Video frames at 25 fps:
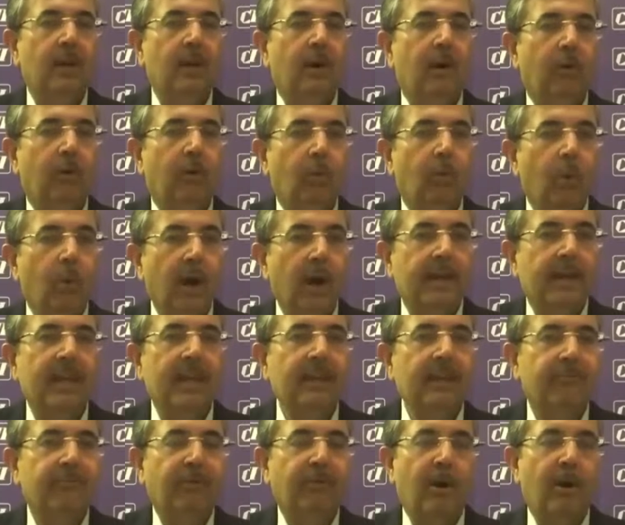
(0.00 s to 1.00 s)
Working
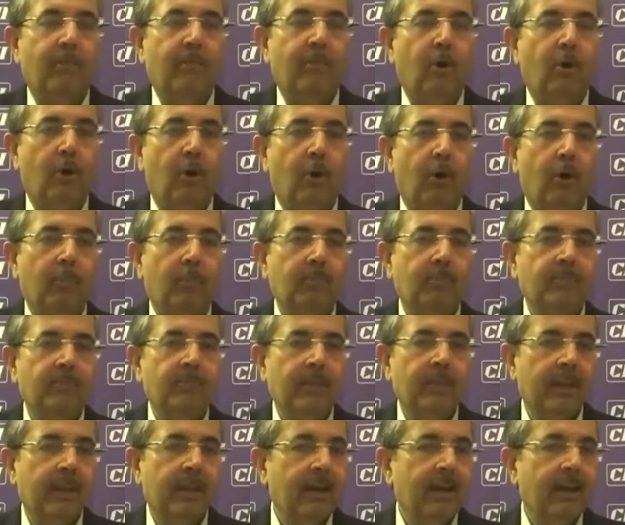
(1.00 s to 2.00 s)
from home
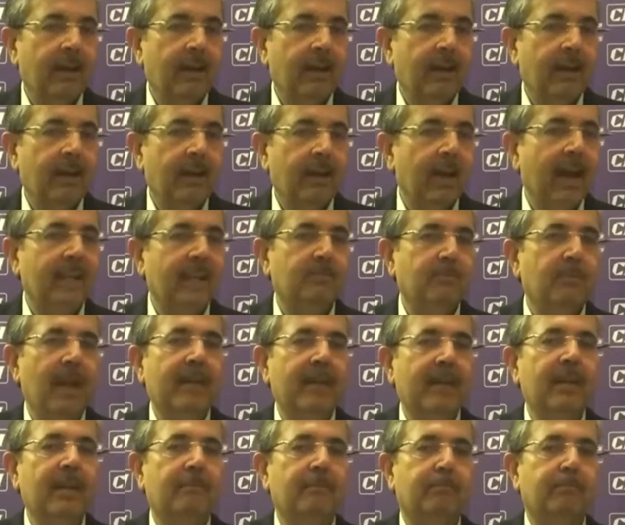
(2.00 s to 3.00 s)
has made it possible
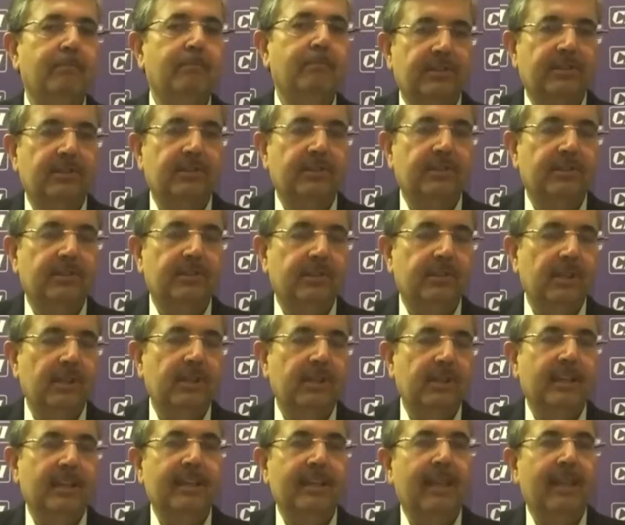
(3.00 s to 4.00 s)
to be a front
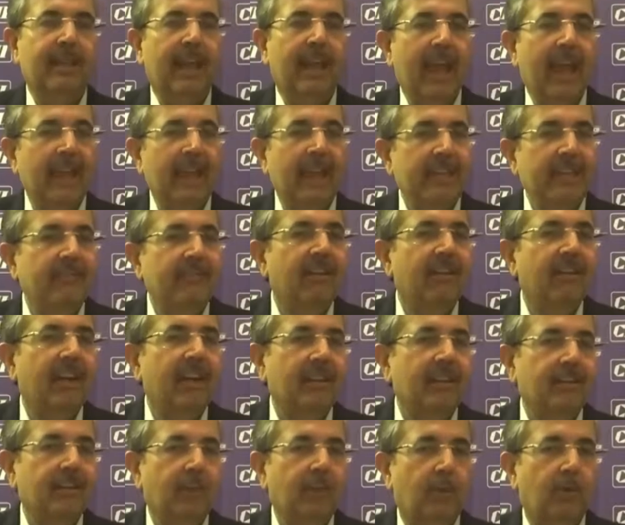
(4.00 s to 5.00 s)
office sitting
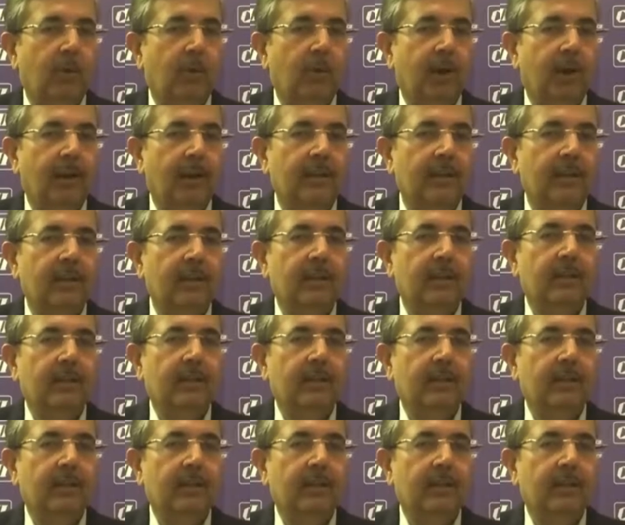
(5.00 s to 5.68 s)
anywhere in the world